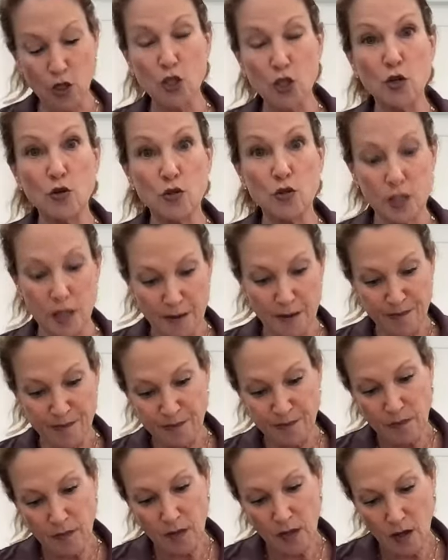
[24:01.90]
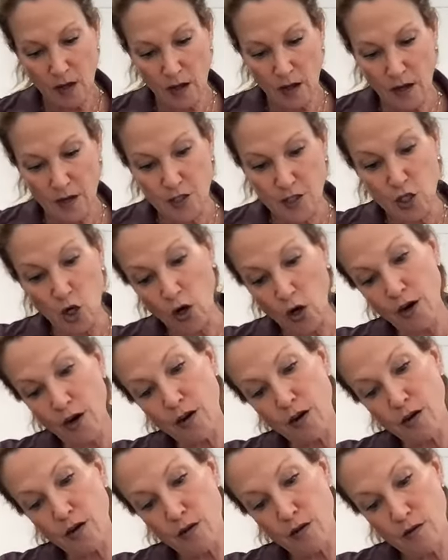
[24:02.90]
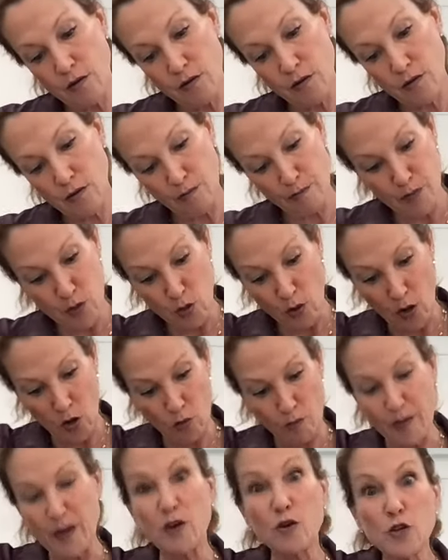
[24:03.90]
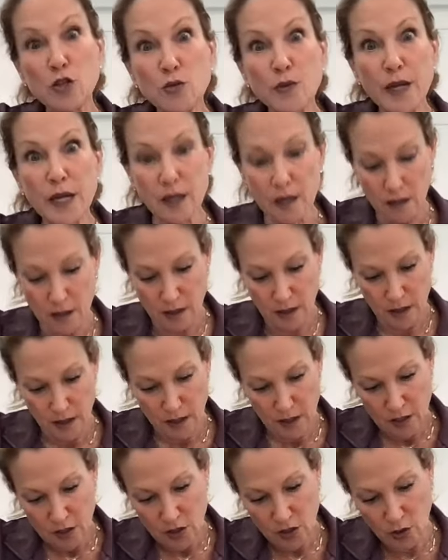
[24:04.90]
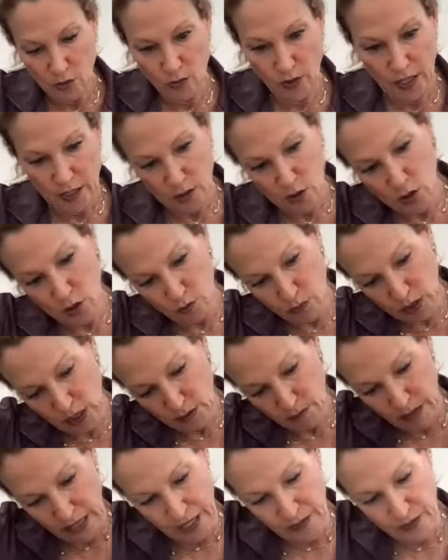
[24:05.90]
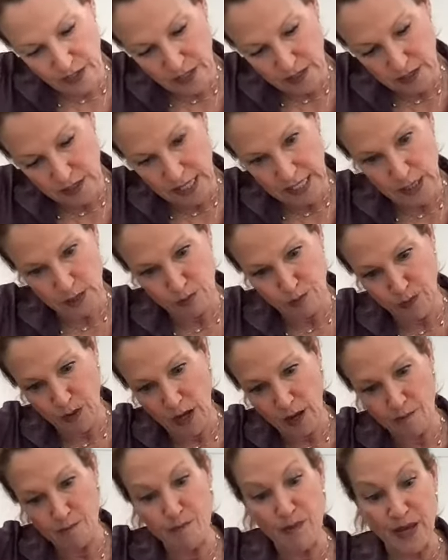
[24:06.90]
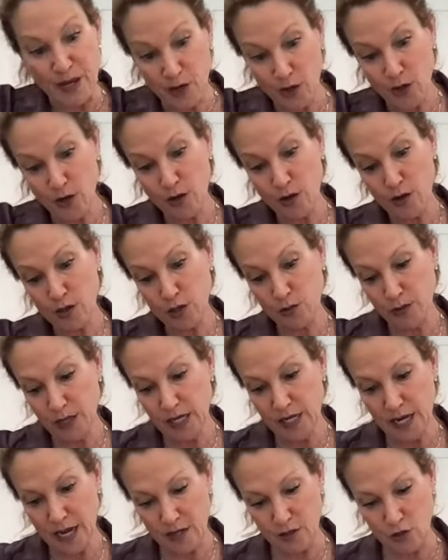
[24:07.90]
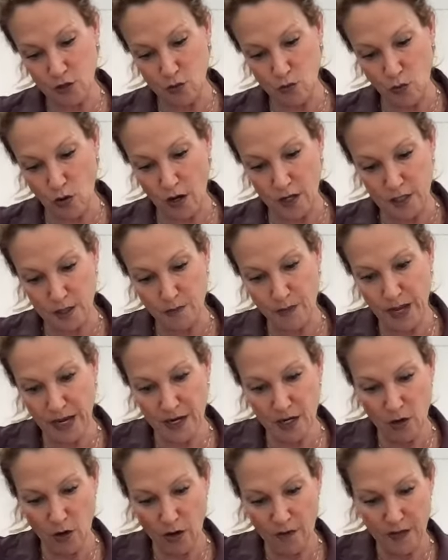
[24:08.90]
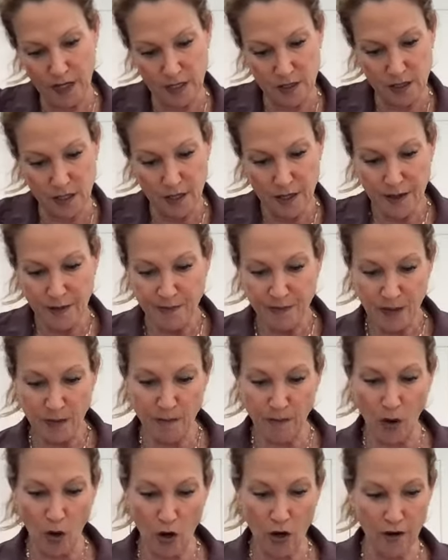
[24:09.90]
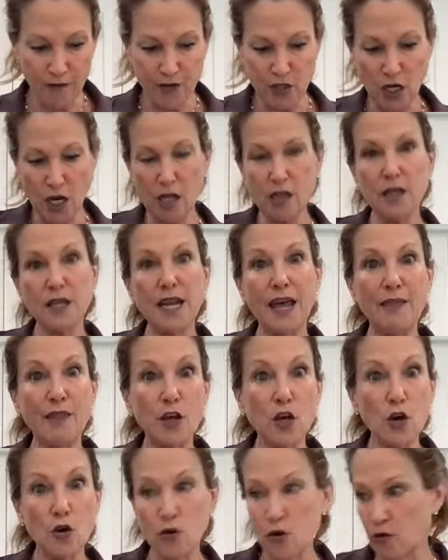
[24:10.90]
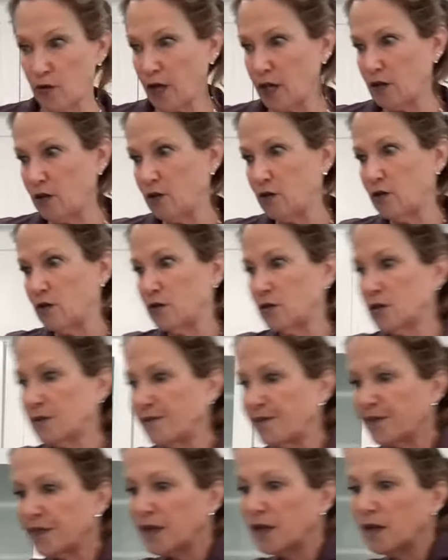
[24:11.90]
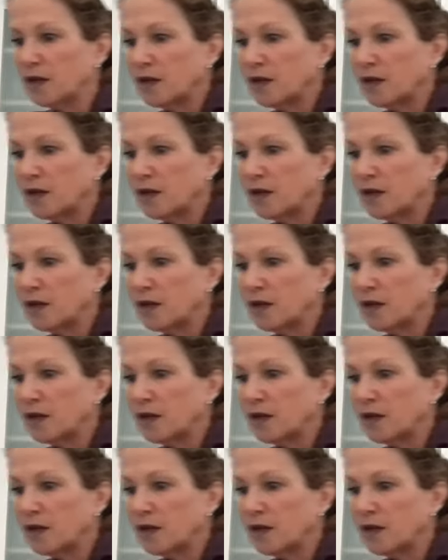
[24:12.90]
You can use uh, dark or bittersweet. So you can really make this as uh, bitter sweet as you want, depending on this bar of chocolate and the cocoa that you use.